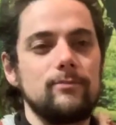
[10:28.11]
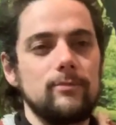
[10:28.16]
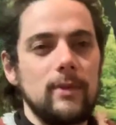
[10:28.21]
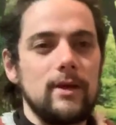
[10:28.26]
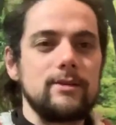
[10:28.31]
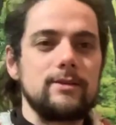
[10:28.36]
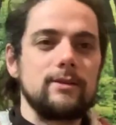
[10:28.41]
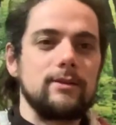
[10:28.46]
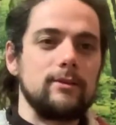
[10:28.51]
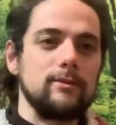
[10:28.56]

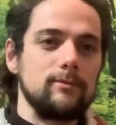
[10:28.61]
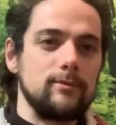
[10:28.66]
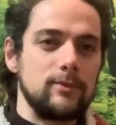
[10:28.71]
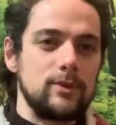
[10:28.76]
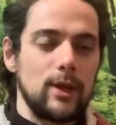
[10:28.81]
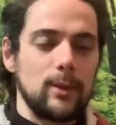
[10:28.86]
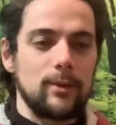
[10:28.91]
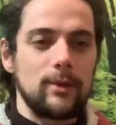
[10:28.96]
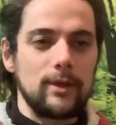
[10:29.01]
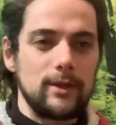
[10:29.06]
as a
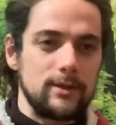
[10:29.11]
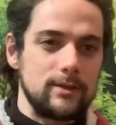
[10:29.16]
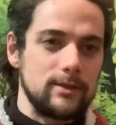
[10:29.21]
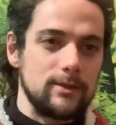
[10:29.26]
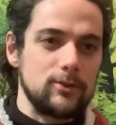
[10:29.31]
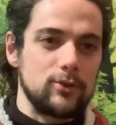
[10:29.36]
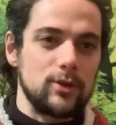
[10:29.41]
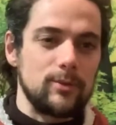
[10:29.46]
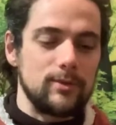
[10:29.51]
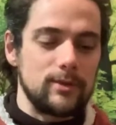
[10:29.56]
Japanese
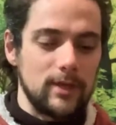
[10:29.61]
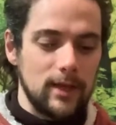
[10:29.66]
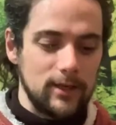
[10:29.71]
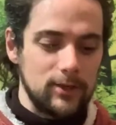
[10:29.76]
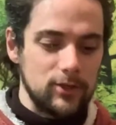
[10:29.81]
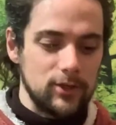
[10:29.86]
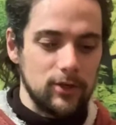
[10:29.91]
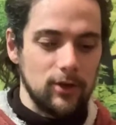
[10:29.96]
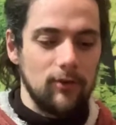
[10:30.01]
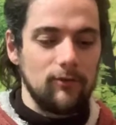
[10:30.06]

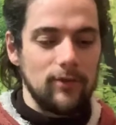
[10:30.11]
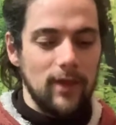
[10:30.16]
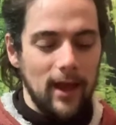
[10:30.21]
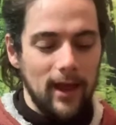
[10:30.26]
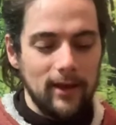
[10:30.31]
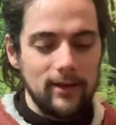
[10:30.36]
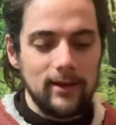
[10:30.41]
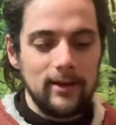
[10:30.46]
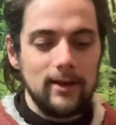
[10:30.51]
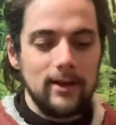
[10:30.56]
interpretation of that,
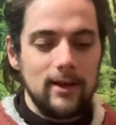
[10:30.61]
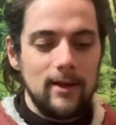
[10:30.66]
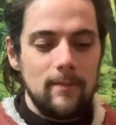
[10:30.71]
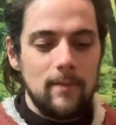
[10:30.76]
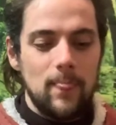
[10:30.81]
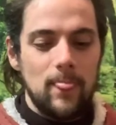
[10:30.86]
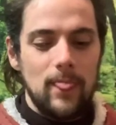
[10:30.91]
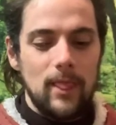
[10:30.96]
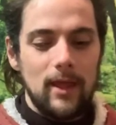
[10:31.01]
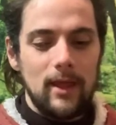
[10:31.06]

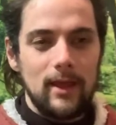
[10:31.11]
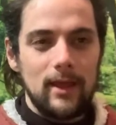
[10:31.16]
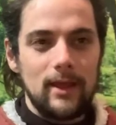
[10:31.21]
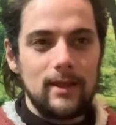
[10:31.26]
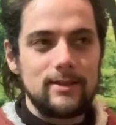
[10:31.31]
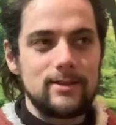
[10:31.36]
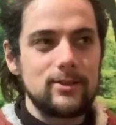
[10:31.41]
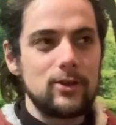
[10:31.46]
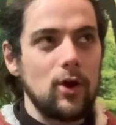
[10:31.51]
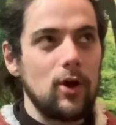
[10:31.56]

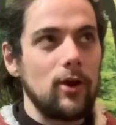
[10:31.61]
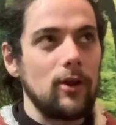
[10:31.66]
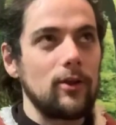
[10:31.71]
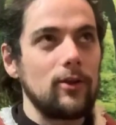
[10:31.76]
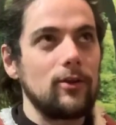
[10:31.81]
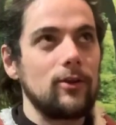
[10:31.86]
it's not,